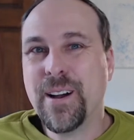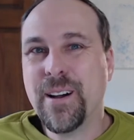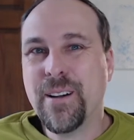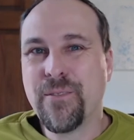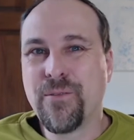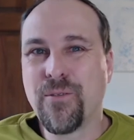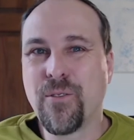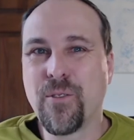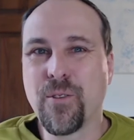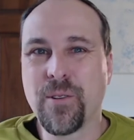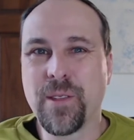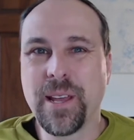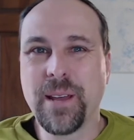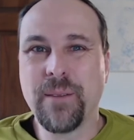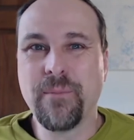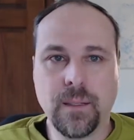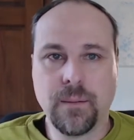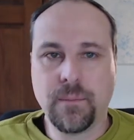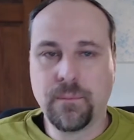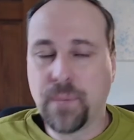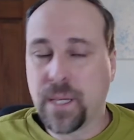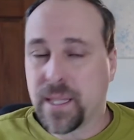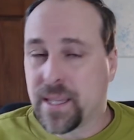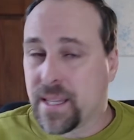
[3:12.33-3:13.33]
for them.
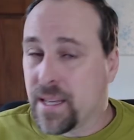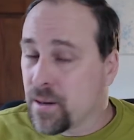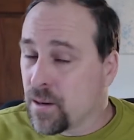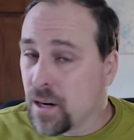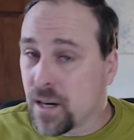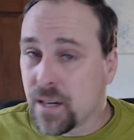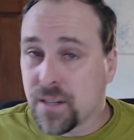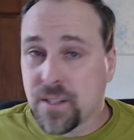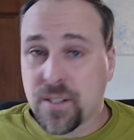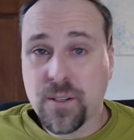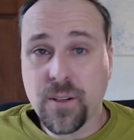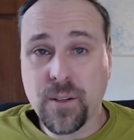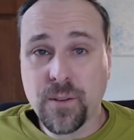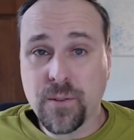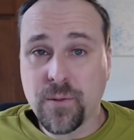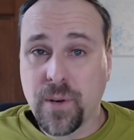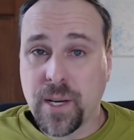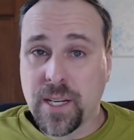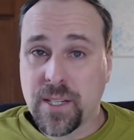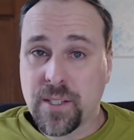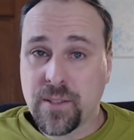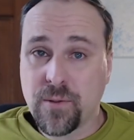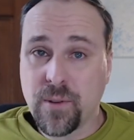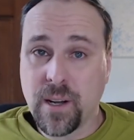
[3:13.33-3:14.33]
But there are certain
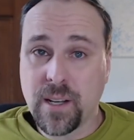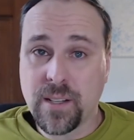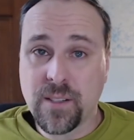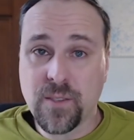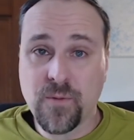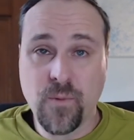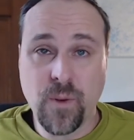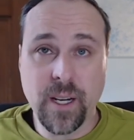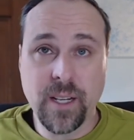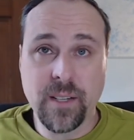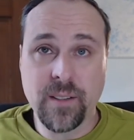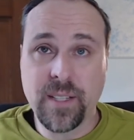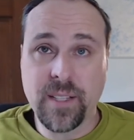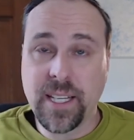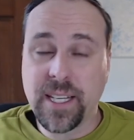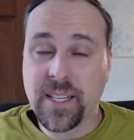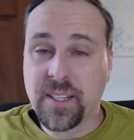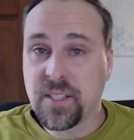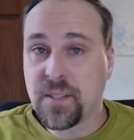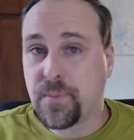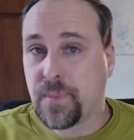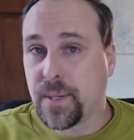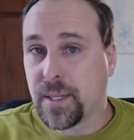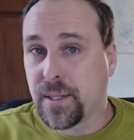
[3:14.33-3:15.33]
restaurants where the
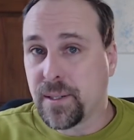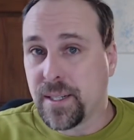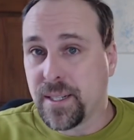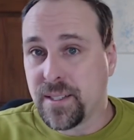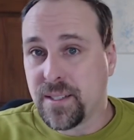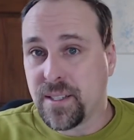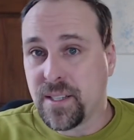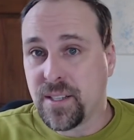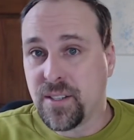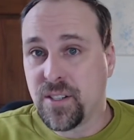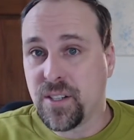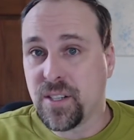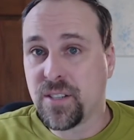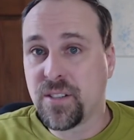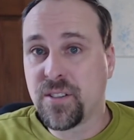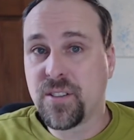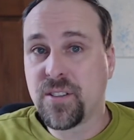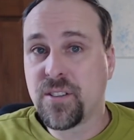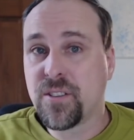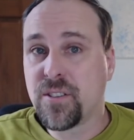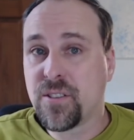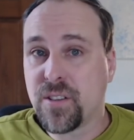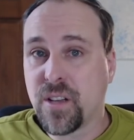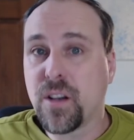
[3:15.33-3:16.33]
experience is
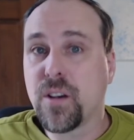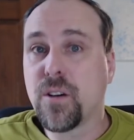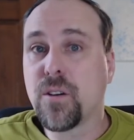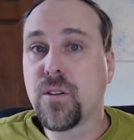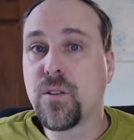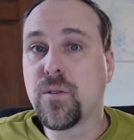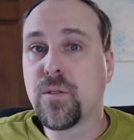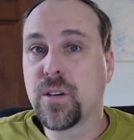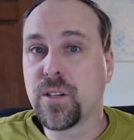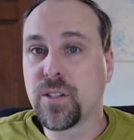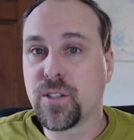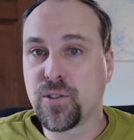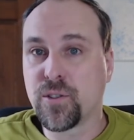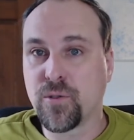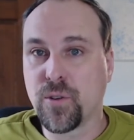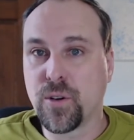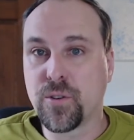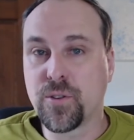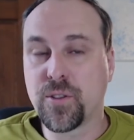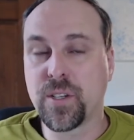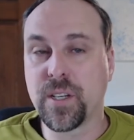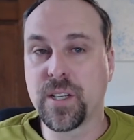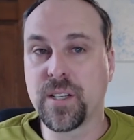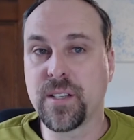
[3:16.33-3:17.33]
just so
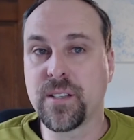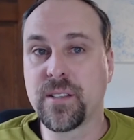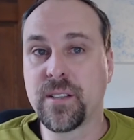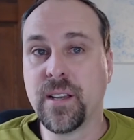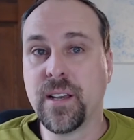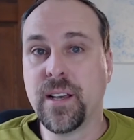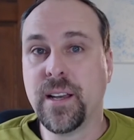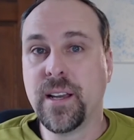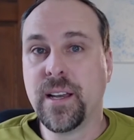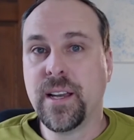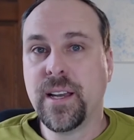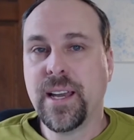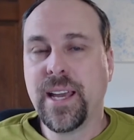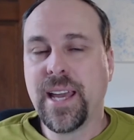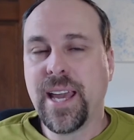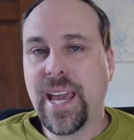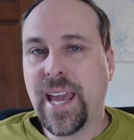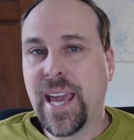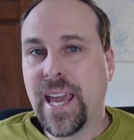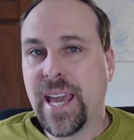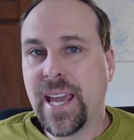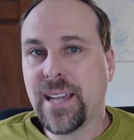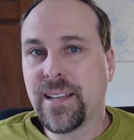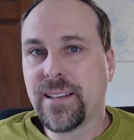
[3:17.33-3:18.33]
atrocious.
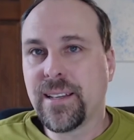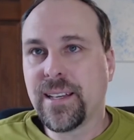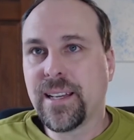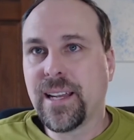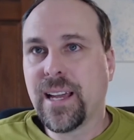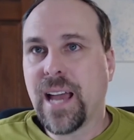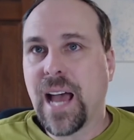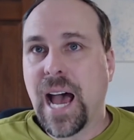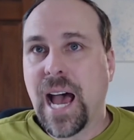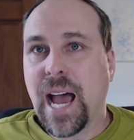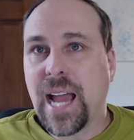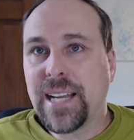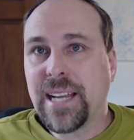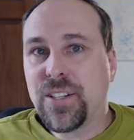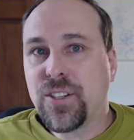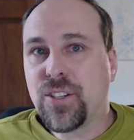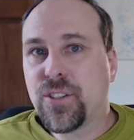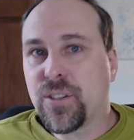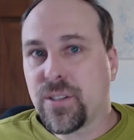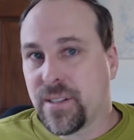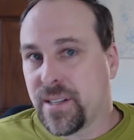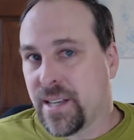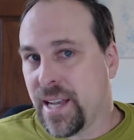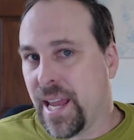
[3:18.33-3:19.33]
And I
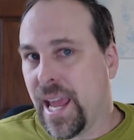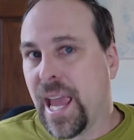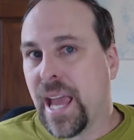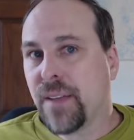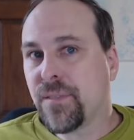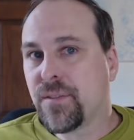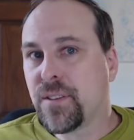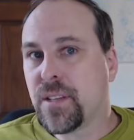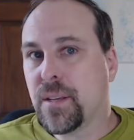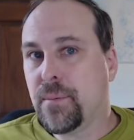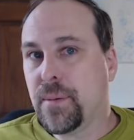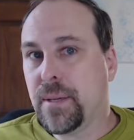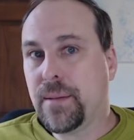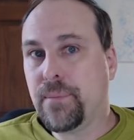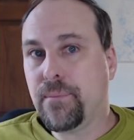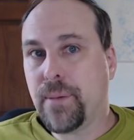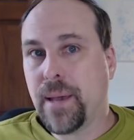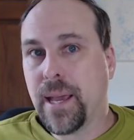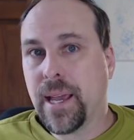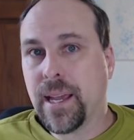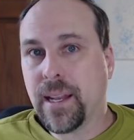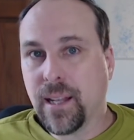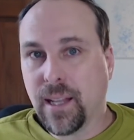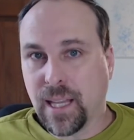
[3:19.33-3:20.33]
shouldn't have to be
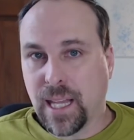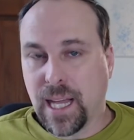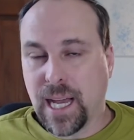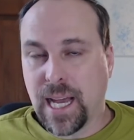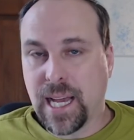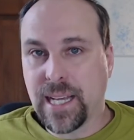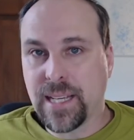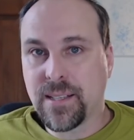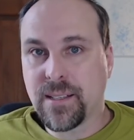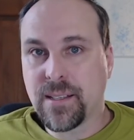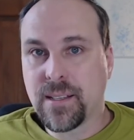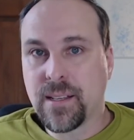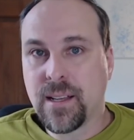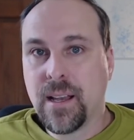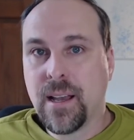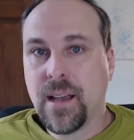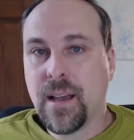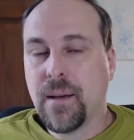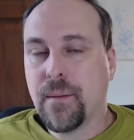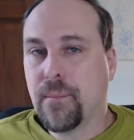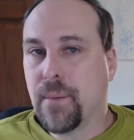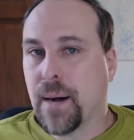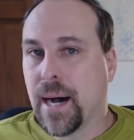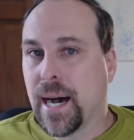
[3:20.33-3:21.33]
penalized
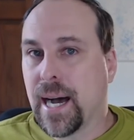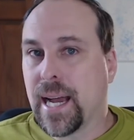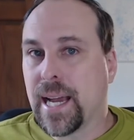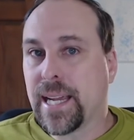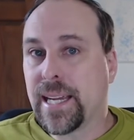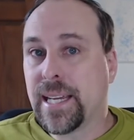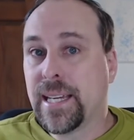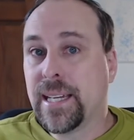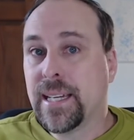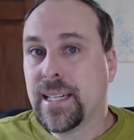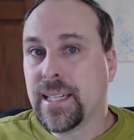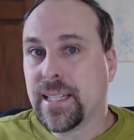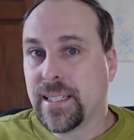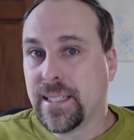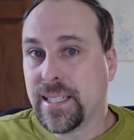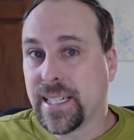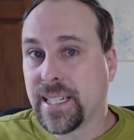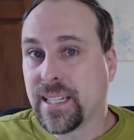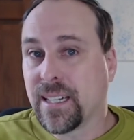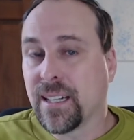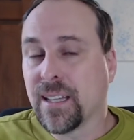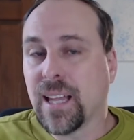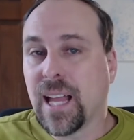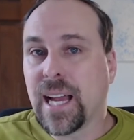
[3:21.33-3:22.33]
by
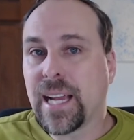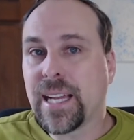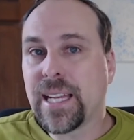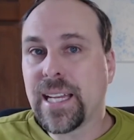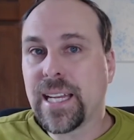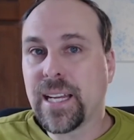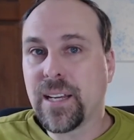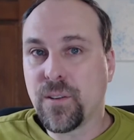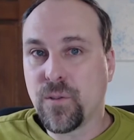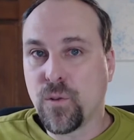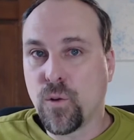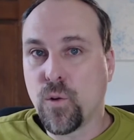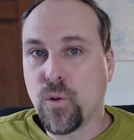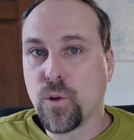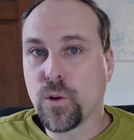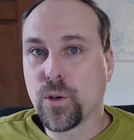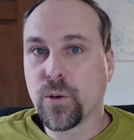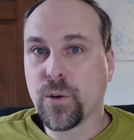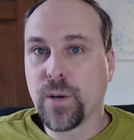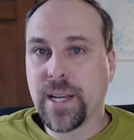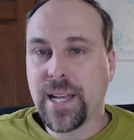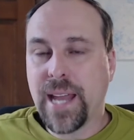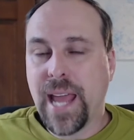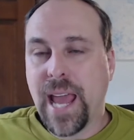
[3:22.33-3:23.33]
declining an
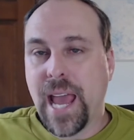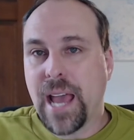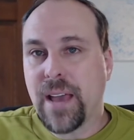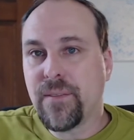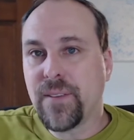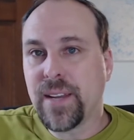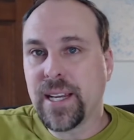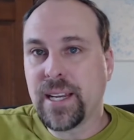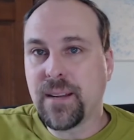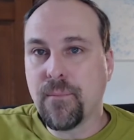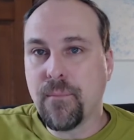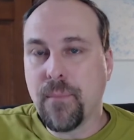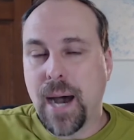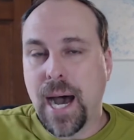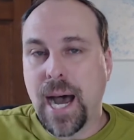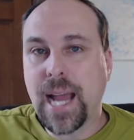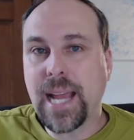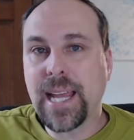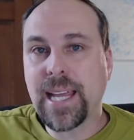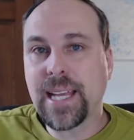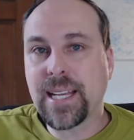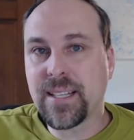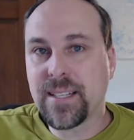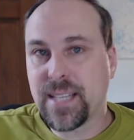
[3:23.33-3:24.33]
order and having
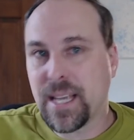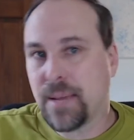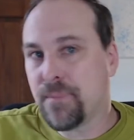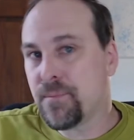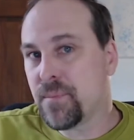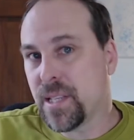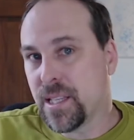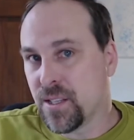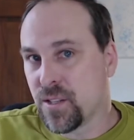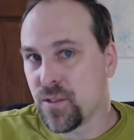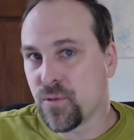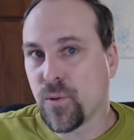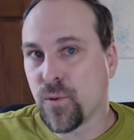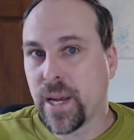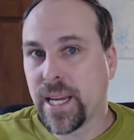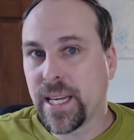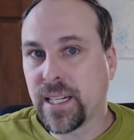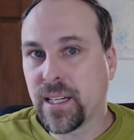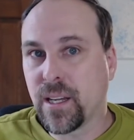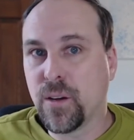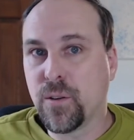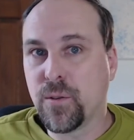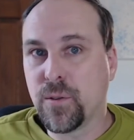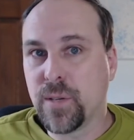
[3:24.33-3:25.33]
my acceptance
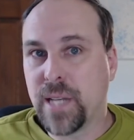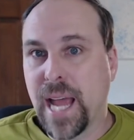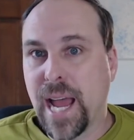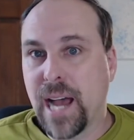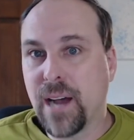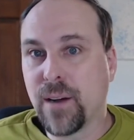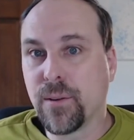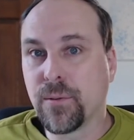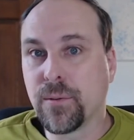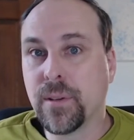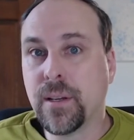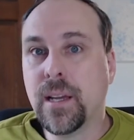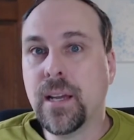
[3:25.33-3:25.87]
rate go down